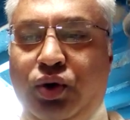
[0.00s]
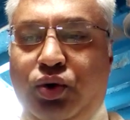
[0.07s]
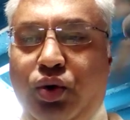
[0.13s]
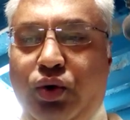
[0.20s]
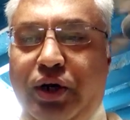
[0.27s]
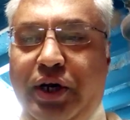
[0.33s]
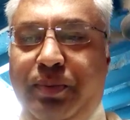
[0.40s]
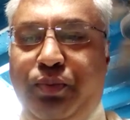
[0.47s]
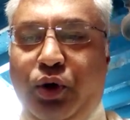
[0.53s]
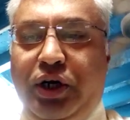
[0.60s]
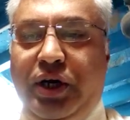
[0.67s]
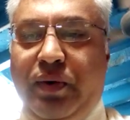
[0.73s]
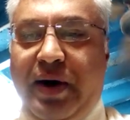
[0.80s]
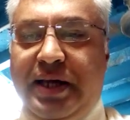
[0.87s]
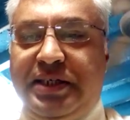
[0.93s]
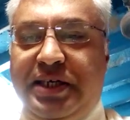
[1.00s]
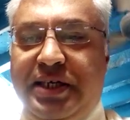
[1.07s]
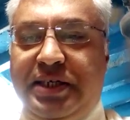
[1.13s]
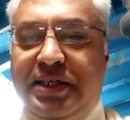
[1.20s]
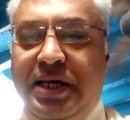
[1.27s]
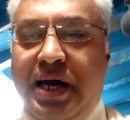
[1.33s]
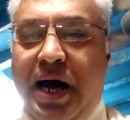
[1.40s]
through input
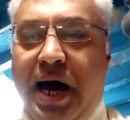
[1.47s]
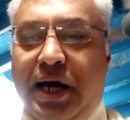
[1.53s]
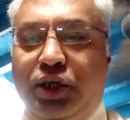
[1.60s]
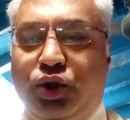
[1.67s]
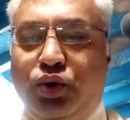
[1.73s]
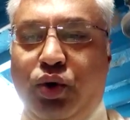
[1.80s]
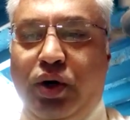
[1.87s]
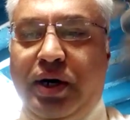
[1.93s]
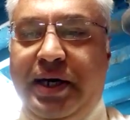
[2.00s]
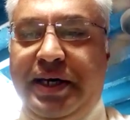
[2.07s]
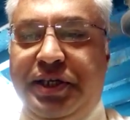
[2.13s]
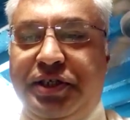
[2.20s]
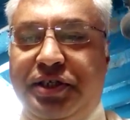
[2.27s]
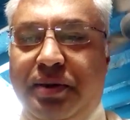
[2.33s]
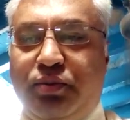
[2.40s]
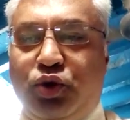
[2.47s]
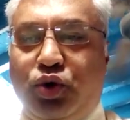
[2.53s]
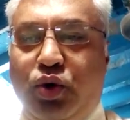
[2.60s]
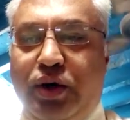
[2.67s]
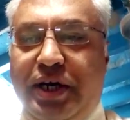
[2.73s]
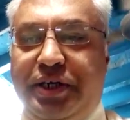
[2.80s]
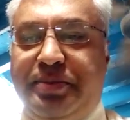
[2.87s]
devices are stored in some
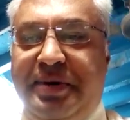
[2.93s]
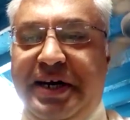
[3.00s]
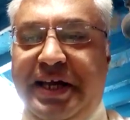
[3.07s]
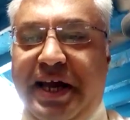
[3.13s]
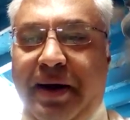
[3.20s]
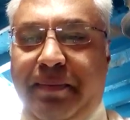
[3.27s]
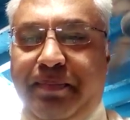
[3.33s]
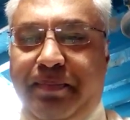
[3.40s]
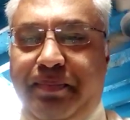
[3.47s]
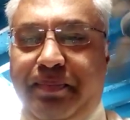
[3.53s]
storage media.